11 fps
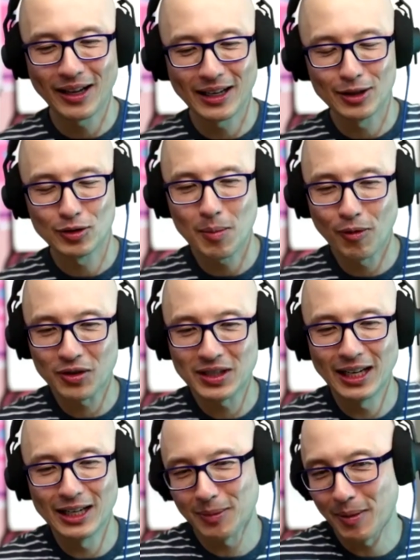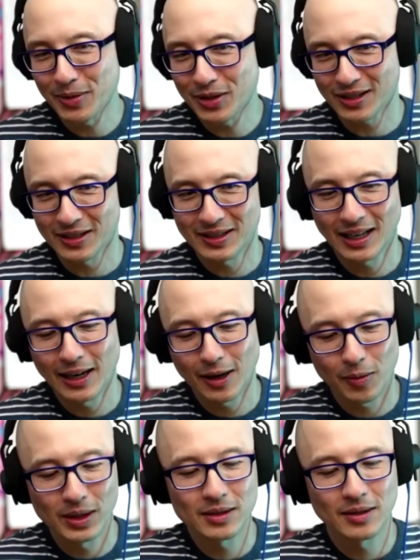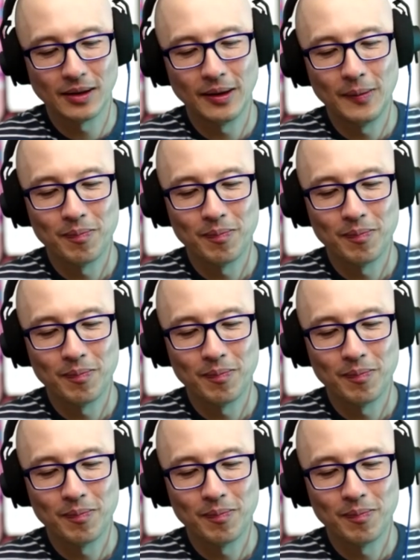gonna get in trouble for saying this, but I'm just gonna say it anyways.